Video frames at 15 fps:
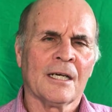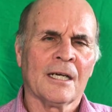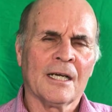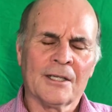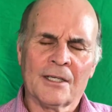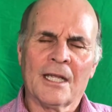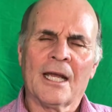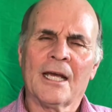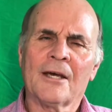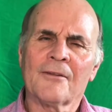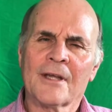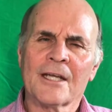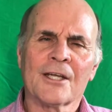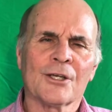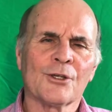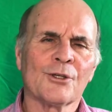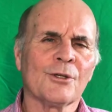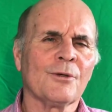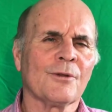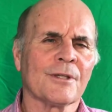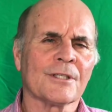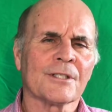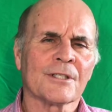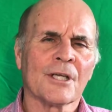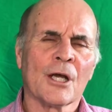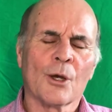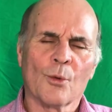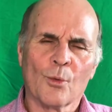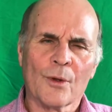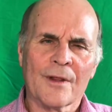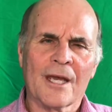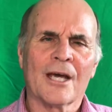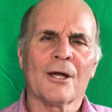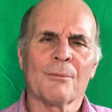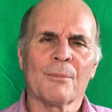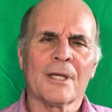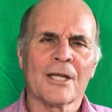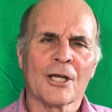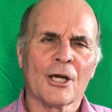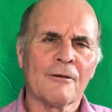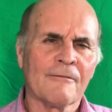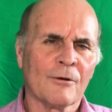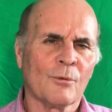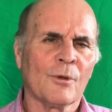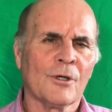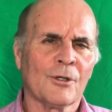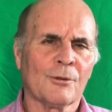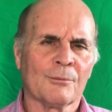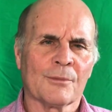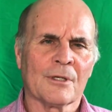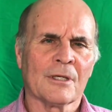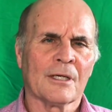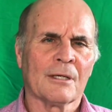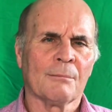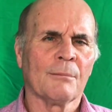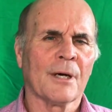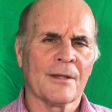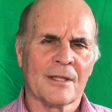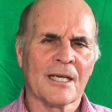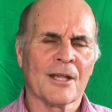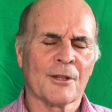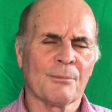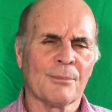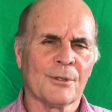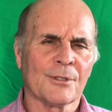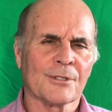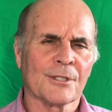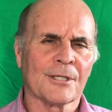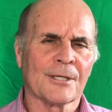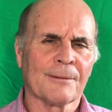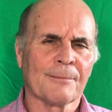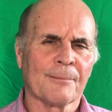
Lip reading: and how they can do this without being overwhelmed by the other person.